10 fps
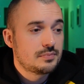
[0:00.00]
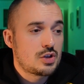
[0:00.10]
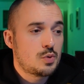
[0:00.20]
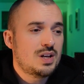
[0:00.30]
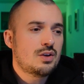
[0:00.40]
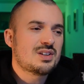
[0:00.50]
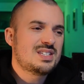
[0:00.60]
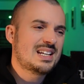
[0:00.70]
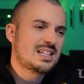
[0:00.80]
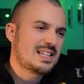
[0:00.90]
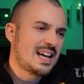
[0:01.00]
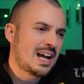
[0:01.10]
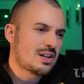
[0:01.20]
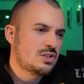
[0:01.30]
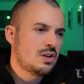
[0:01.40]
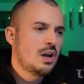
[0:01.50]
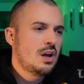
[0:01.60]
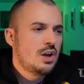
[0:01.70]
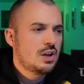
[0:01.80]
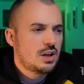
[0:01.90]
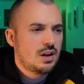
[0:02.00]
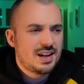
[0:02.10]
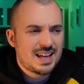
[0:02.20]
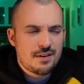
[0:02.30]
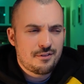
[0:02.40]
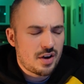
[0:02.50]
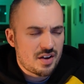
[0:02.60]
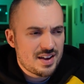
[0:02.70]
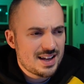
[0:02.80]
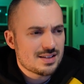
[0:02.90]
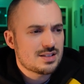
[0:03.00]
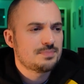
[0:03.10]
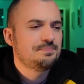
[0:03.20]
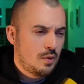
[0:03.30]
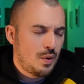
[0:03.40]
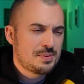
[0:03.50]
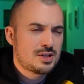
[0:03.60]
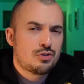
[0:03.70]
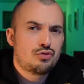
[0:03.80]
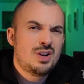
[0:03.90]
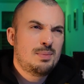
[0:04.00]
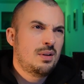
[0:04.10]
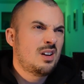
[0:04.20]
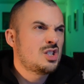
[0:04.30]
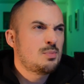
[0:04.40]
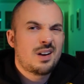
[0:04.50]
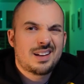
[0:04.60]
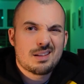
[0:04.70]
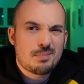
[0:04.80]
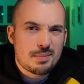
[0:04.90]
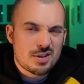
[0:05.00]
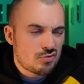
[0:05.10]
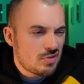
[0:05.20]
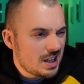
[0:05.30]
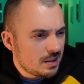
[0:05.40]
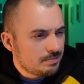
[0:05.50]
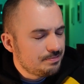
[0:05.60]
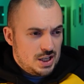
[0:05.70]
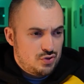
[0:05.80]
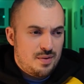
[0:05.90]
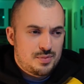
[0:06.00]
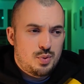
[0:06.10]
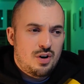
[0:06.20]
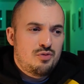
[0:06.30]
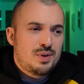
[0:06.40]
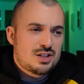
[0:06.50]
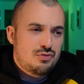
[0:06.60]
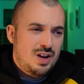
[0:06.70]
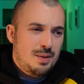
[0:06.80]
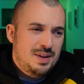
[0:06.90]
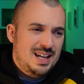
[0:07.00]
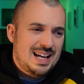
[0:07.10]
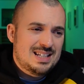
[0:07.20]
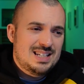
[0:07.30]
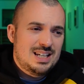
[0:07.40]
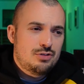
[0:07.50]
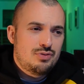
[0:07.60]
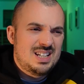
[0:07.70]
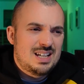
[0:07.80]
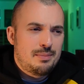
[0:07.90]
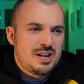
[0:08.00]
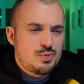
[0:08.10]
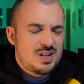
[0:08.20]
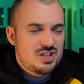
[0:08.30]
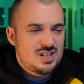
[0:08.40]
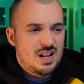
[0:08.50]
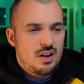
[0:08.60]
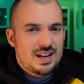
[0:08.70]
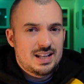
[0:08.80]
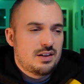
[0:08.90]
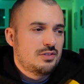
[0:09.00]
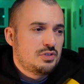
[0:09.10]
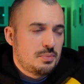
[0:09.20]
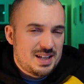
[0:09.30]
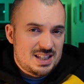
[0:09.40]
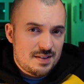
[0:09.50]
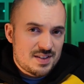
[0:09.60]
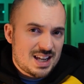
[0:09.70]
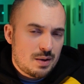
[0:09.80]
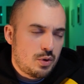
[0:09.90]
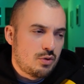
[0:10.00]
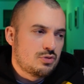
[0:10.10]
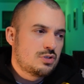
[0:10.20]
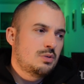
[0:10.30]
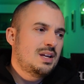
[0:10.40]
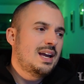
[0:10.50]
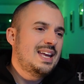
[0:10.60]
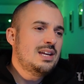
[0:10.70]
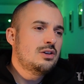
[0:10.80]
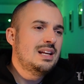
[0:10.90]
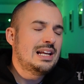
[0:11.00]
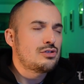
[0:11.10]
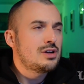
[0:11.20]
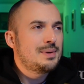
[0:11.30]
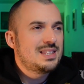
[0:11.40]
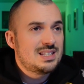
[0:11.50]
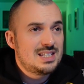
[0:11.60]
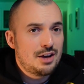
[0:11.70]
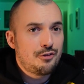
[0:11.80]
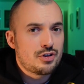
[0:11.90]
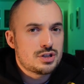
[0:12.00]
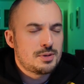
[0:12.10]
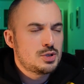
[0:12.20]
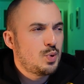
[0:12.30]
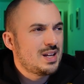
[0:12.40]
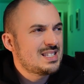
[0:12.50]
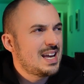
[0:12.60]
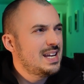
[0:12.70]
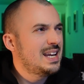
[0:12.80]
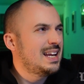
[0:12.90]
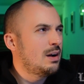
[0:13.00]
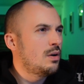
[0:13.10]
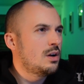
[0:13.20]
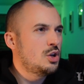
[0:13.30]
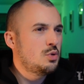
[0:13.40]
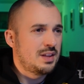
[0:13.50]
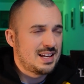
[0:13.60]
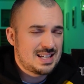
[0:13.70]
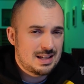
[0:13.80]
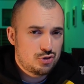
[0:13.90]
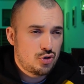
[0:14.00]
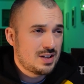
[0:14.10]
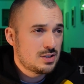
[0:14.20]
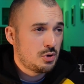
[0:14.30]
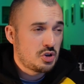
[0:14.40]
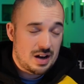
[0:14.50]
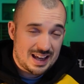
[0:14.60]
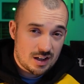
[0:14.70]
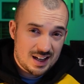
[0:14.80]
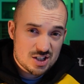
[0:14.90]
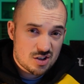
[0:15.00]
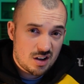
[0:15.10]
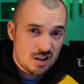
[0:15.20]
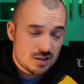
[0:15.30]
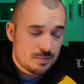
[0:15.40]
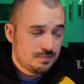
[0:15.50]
So when you've got 6 attacks, you're likely getting 5 hits. Web skill 3 plus, you might get maybe 3. Shrimp 12 minus 3 AP and D3 damage, which is likely going to be Devastating Wounds. So yeah, he can literally be the difference between taking out a unit that's trying to annihilate your Lychguard